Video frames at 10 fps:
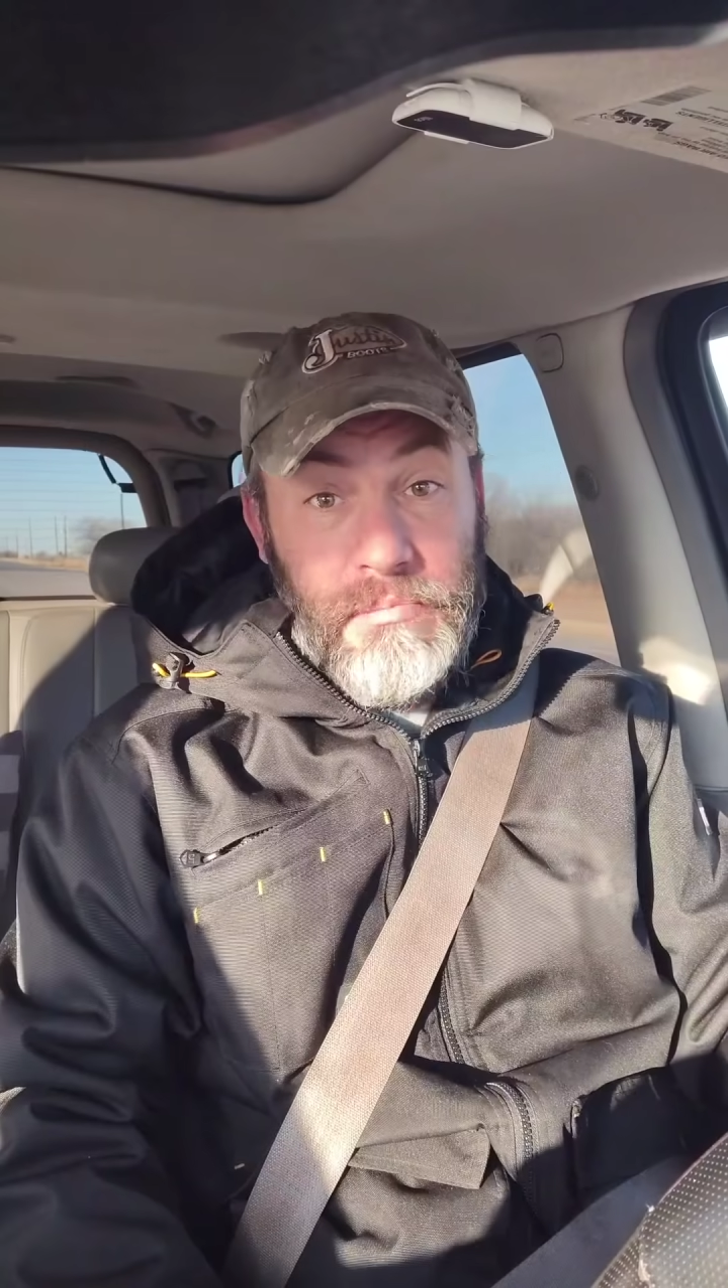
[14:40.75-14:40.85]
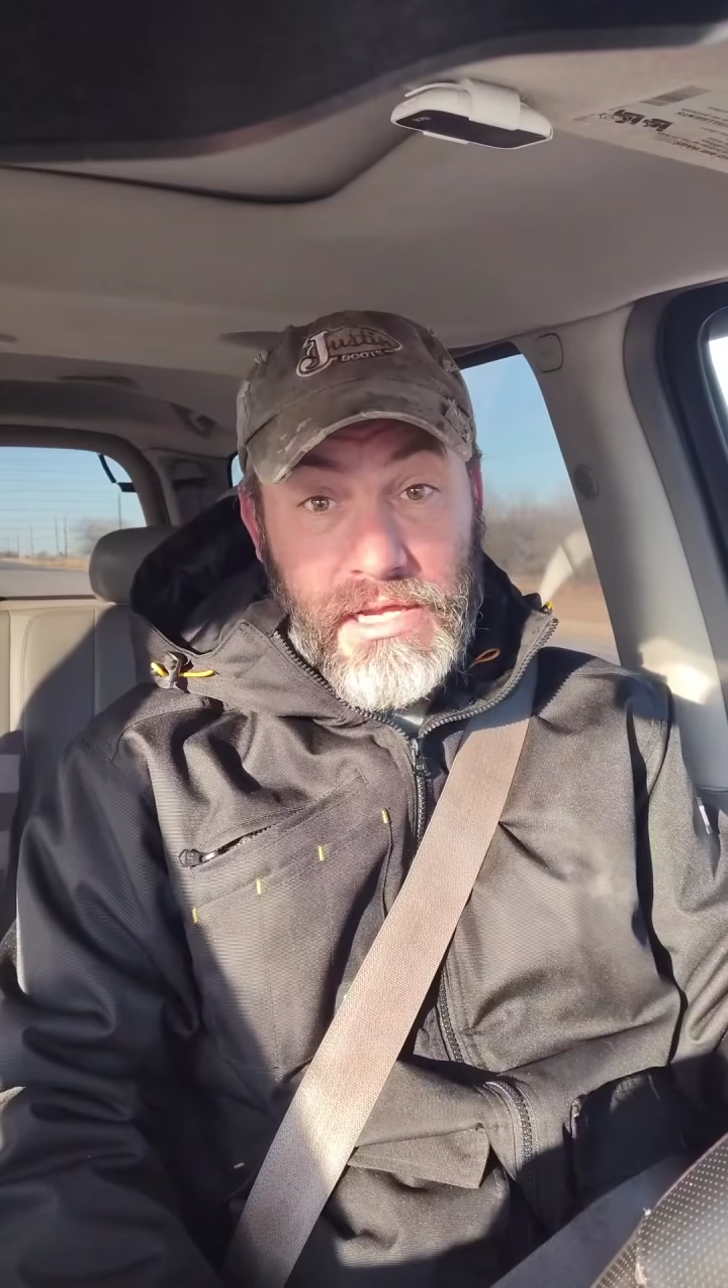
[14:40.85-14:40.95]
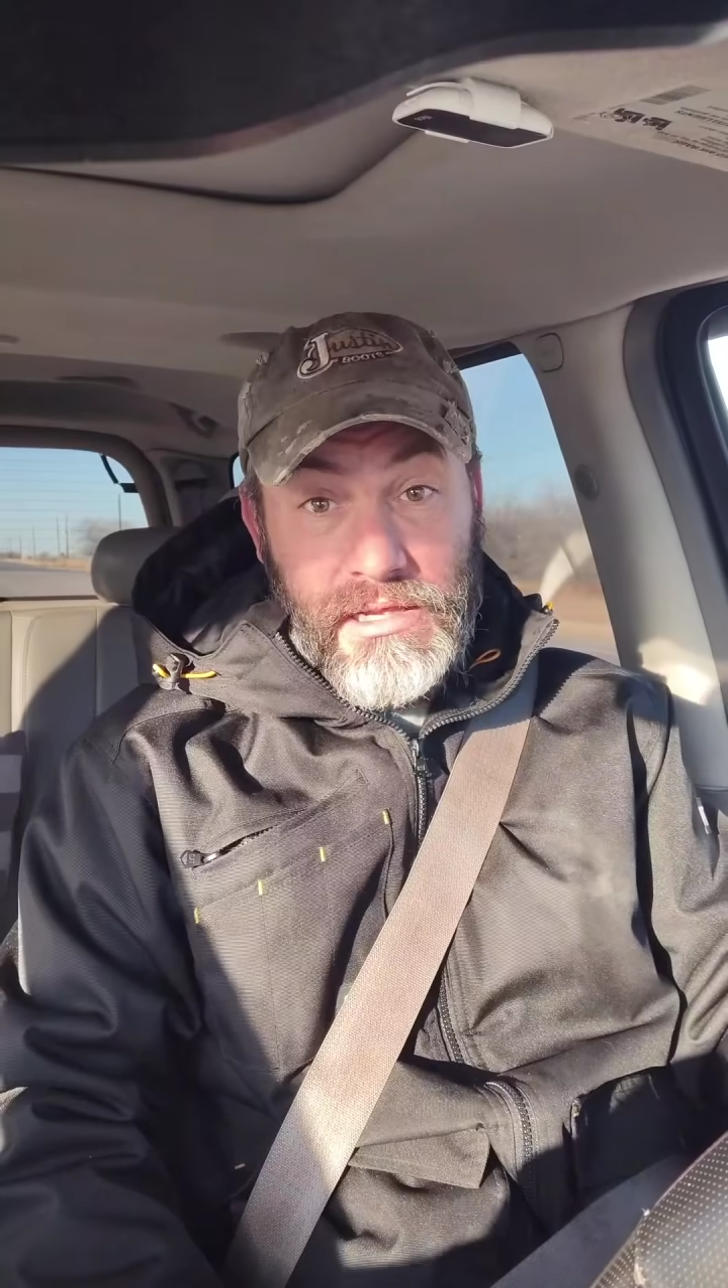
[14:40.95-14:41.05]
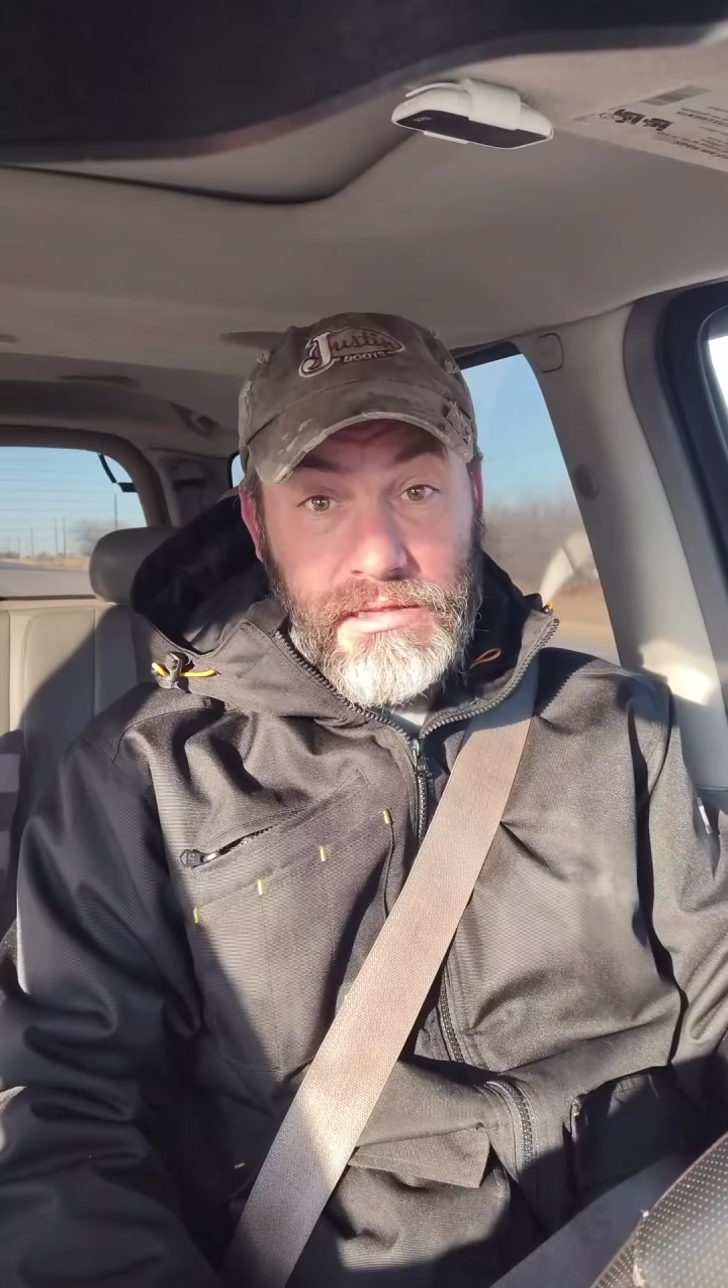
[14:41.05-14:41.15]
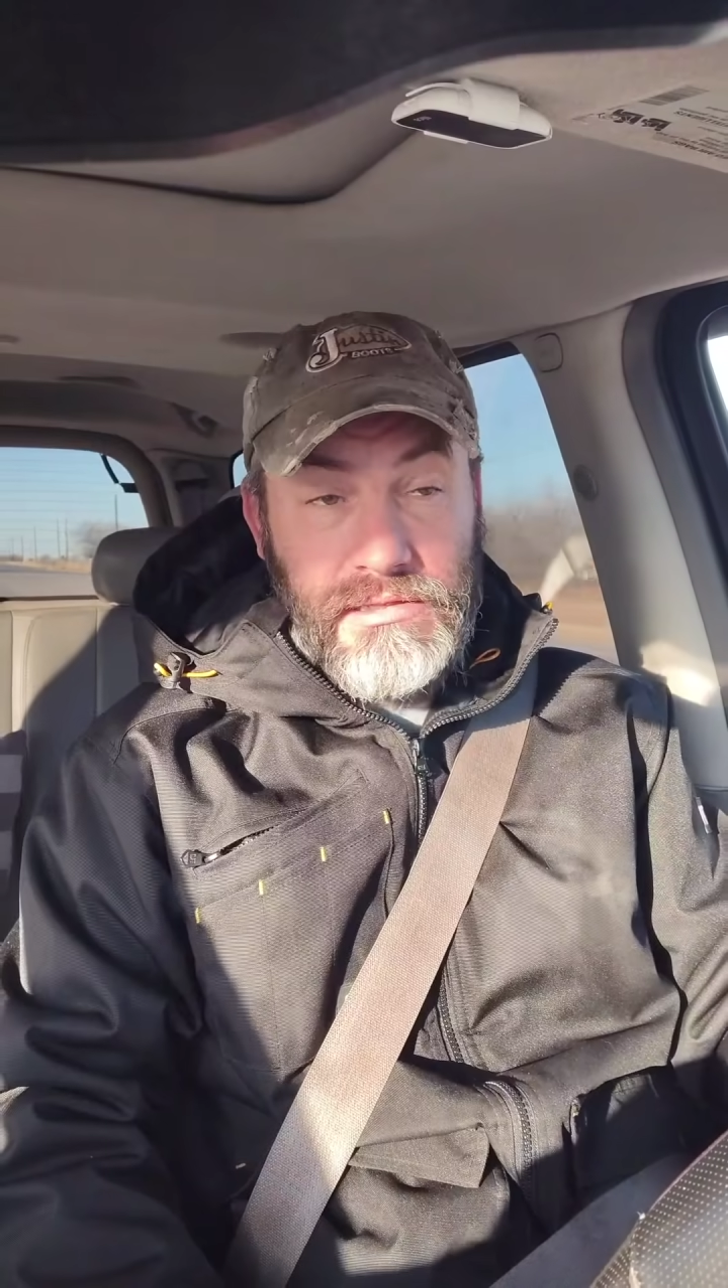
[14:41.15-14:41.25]

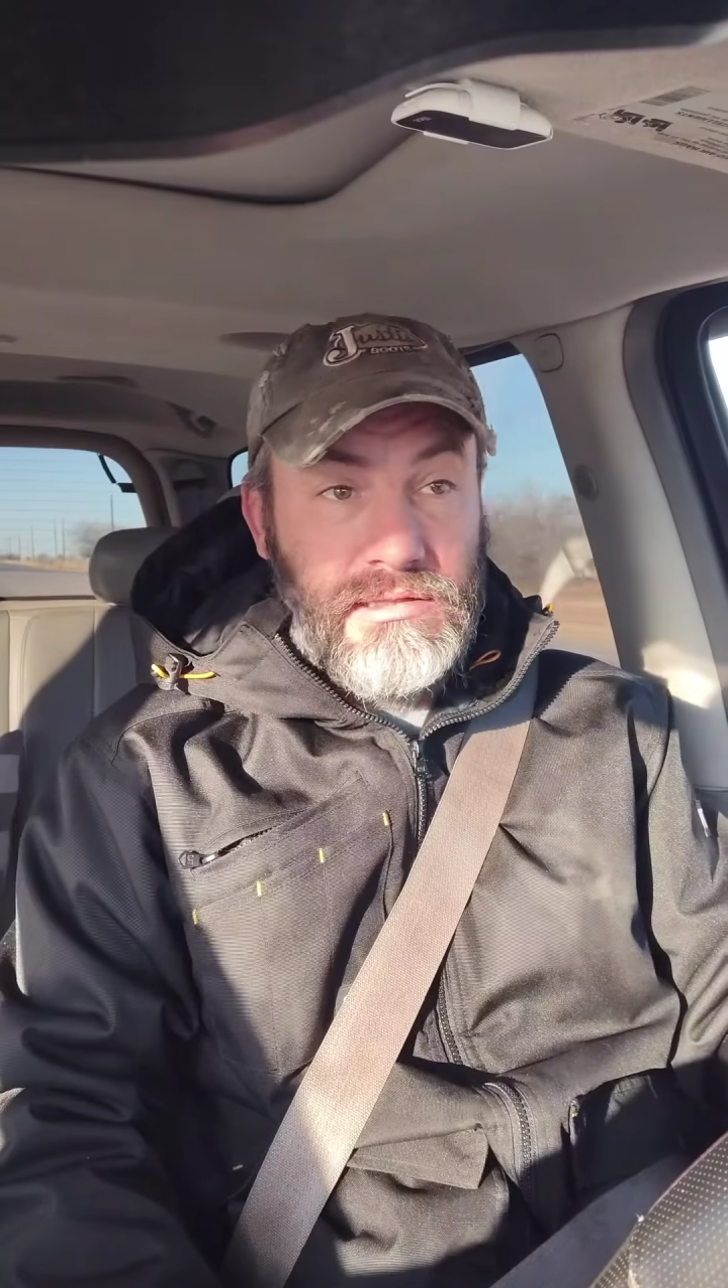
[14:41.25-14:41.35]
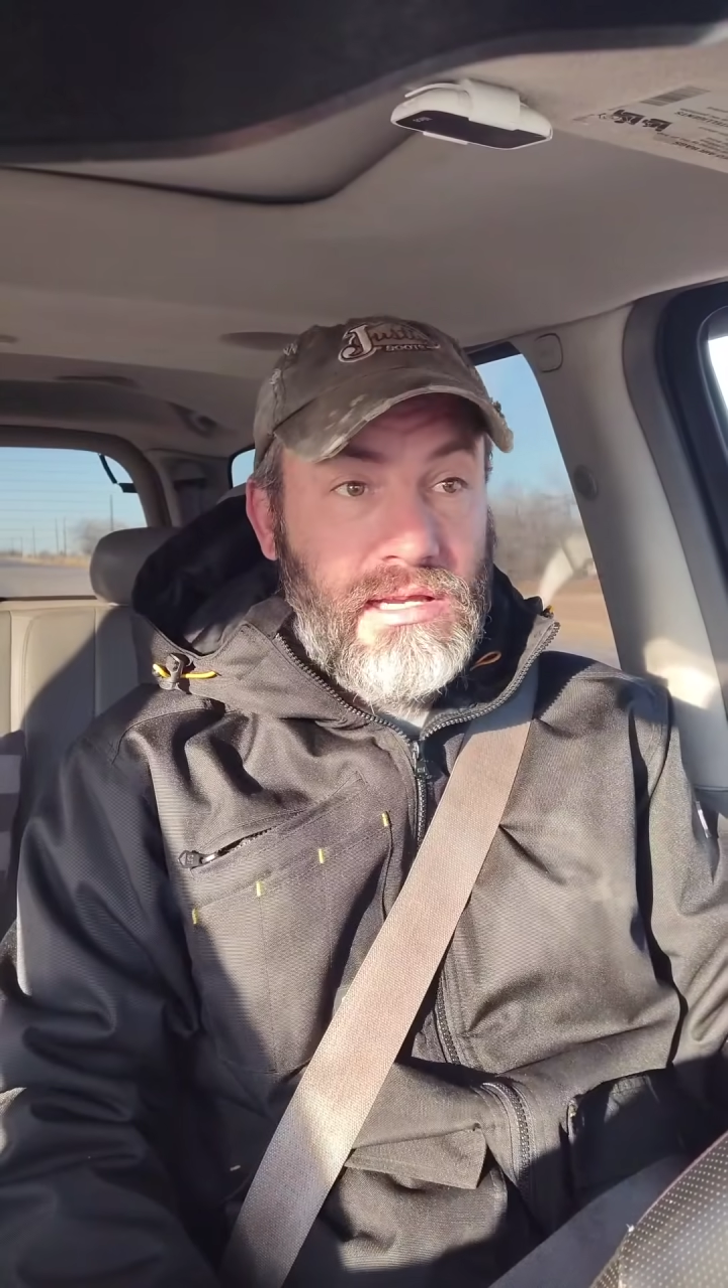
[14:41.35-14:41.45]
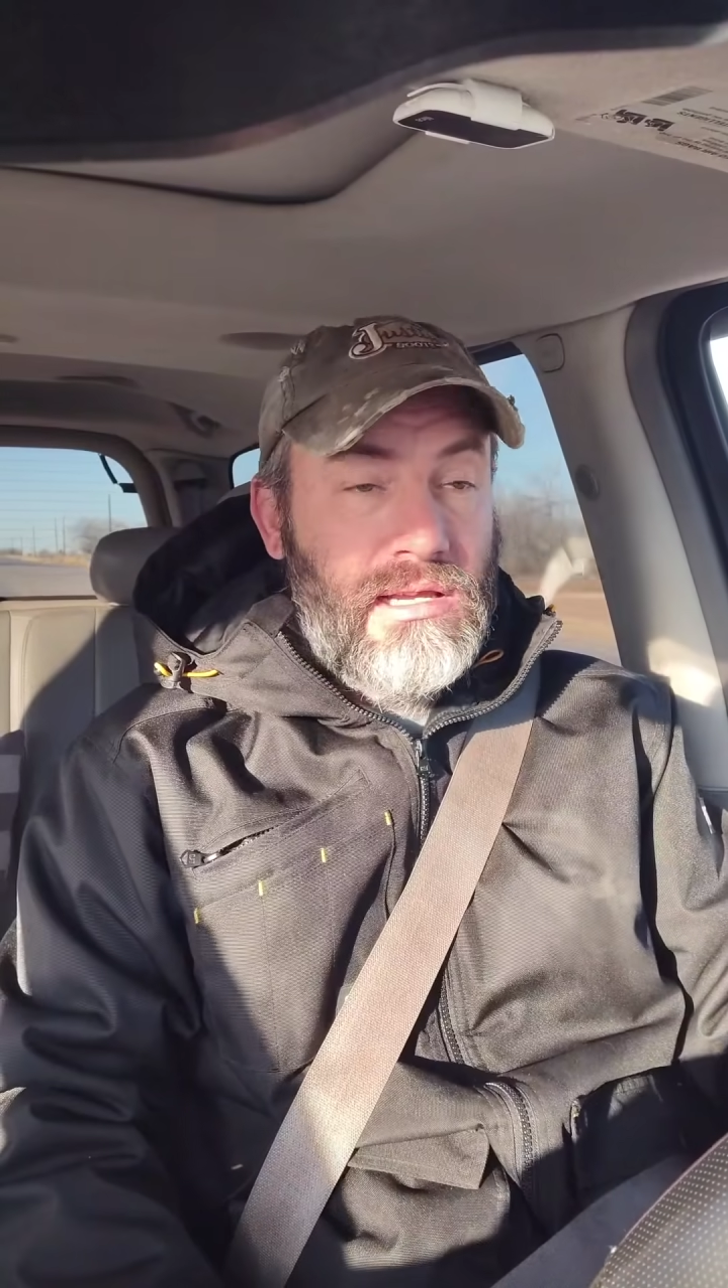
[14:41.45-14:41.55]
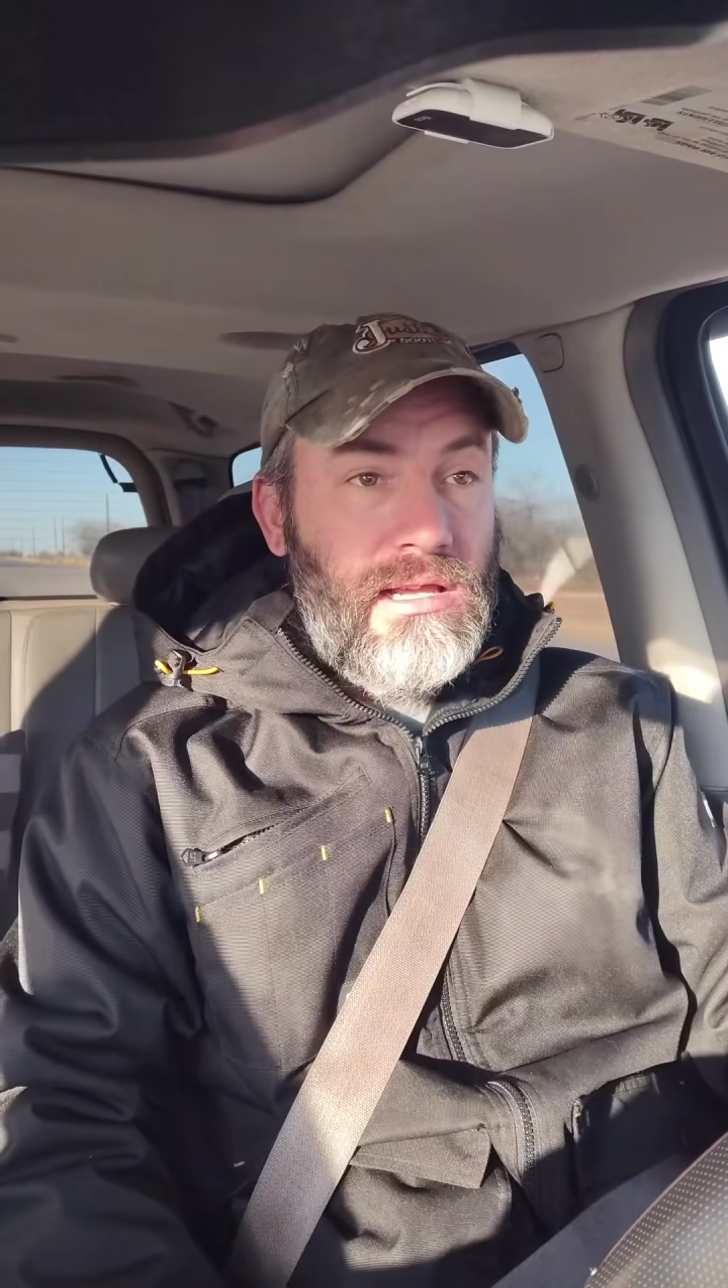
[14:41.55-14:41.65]
beings,